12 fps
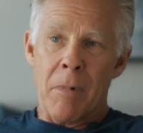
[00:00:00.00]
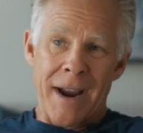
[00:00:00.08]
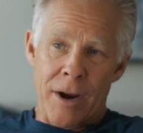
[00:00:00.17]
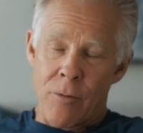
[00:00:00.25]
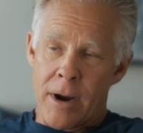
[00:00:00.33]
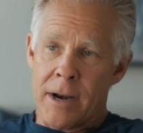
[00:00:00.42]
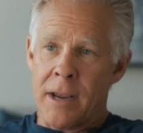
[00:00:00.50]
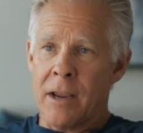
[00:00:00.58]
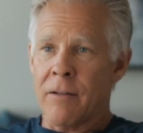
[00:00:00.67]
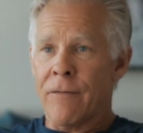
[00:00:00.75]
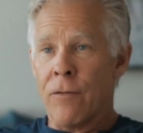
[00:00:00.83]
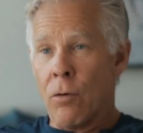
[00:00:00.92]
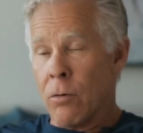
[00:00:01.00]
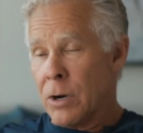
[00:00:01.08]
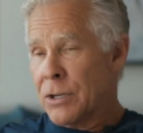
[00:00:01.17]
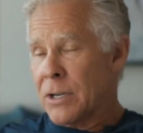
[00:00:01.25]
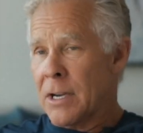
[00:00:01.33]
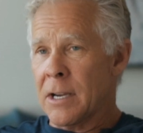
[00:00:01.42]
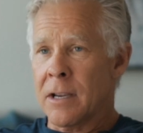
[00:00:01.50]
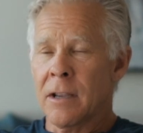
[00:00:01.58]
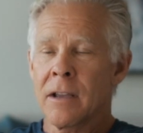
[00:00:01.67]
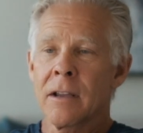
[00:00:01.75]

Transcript: migrating, foraging,